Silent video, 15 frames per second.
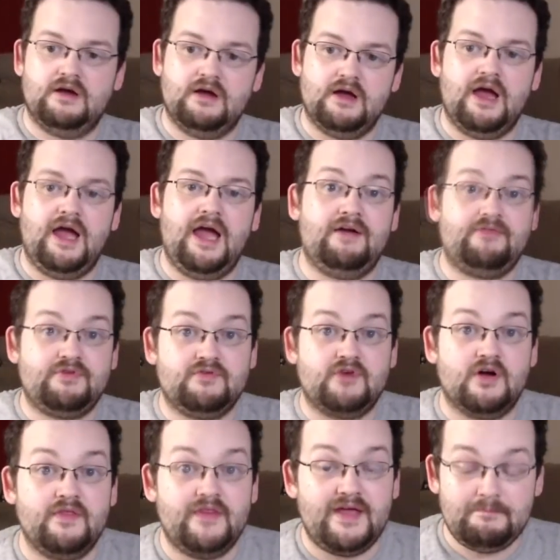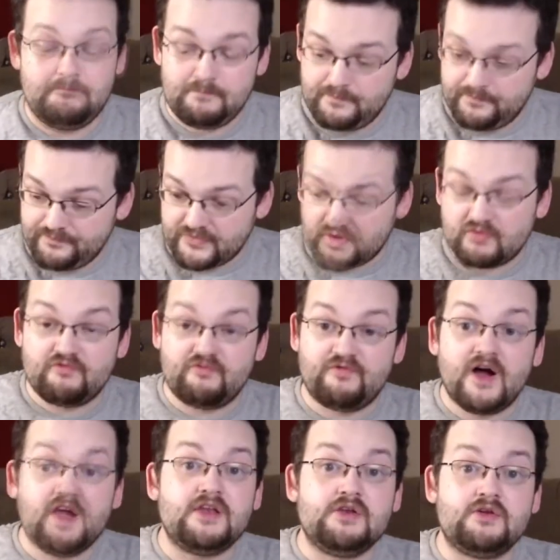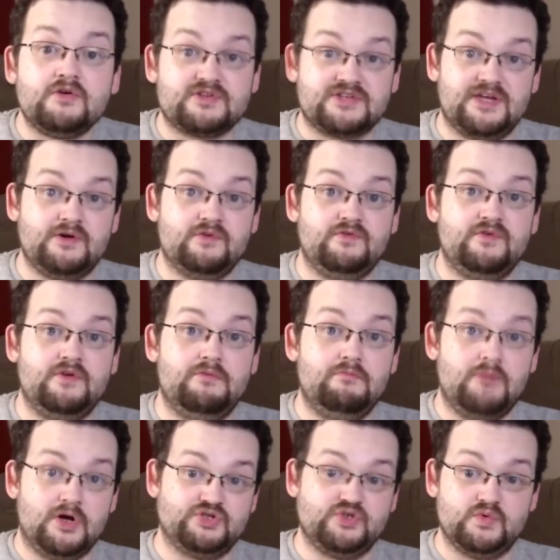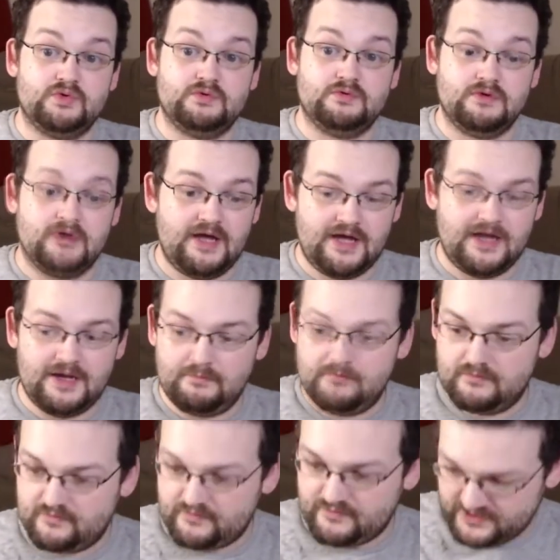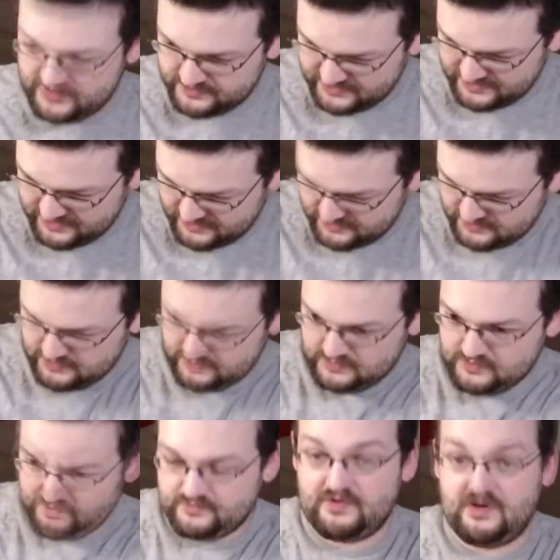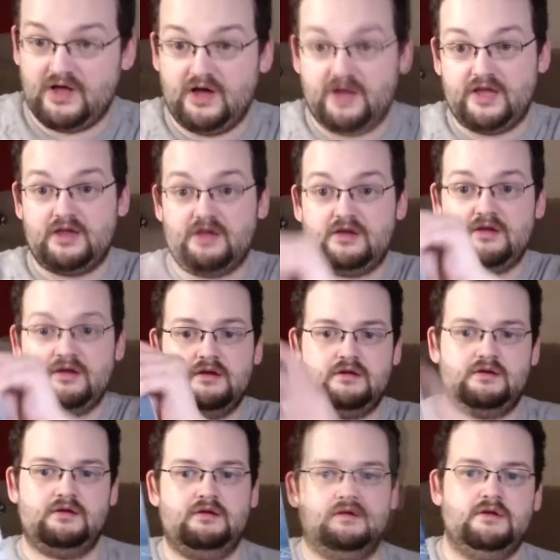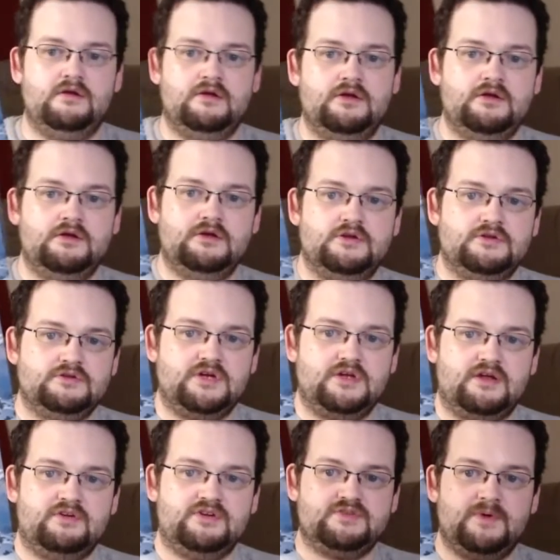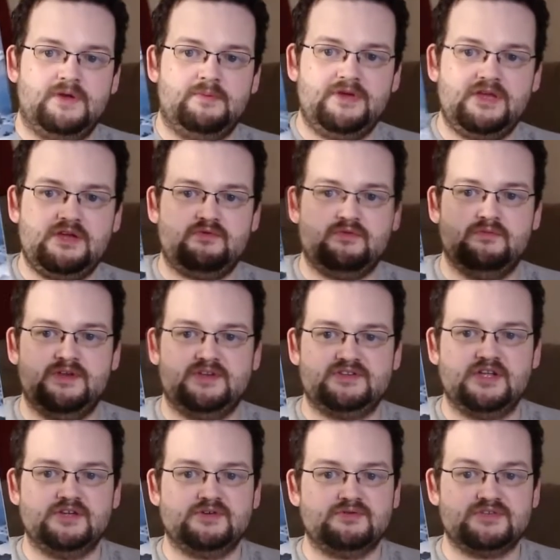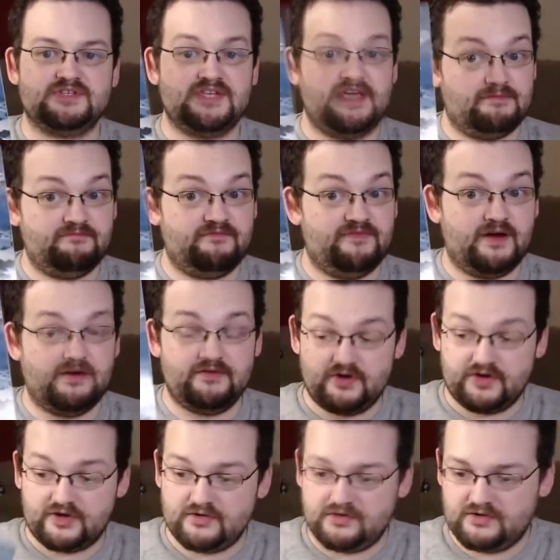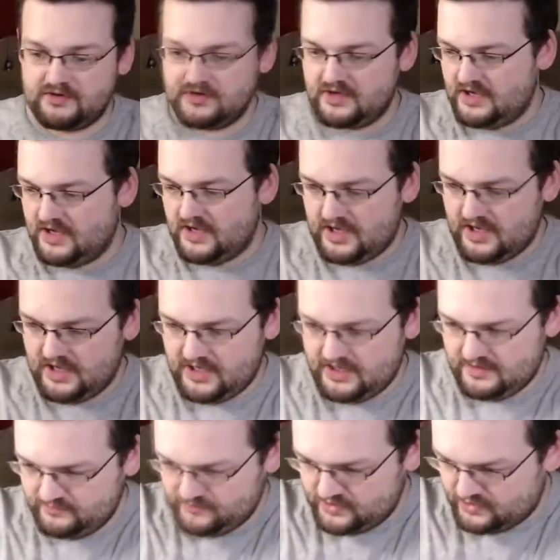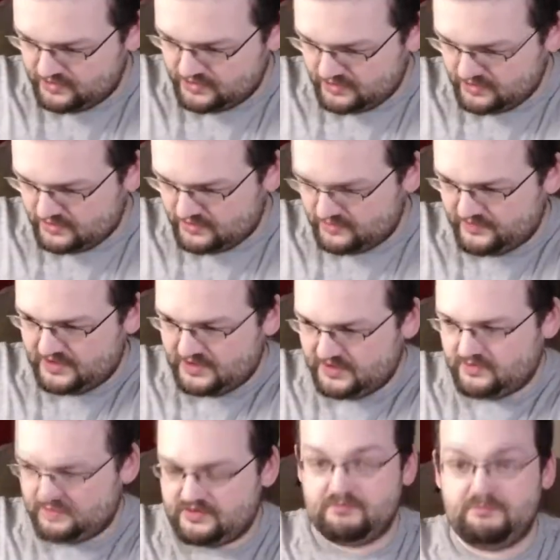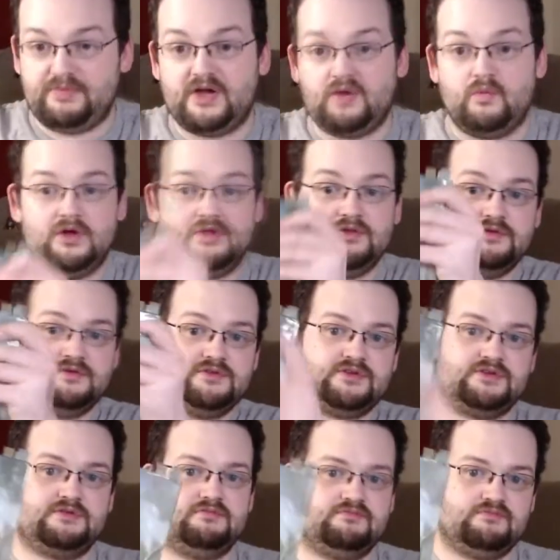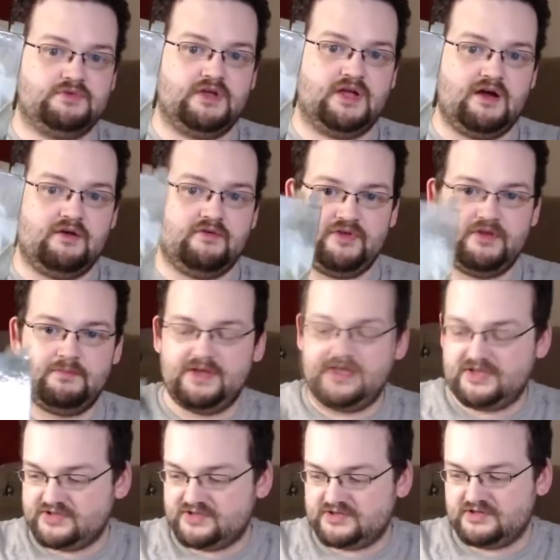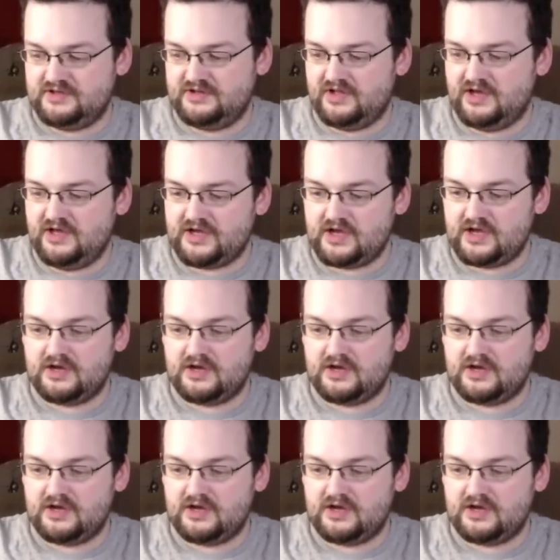After you've gotten them, find yourself a module. Find yourself like Dragon Eye Spire Peak from the Essentials set. Very, very good. You can go for like the bigger ones, like Out of the Abyss and the like.